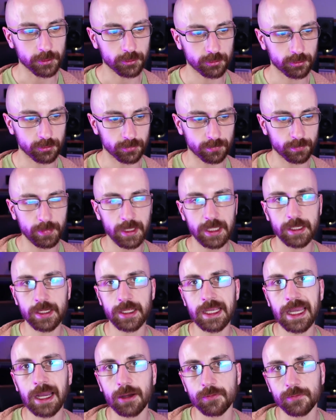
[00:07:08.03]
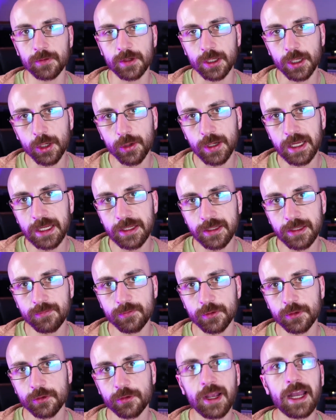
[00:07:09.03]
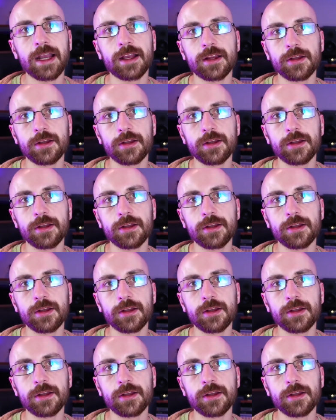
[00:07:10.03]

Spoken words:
just bedding out the low end in the track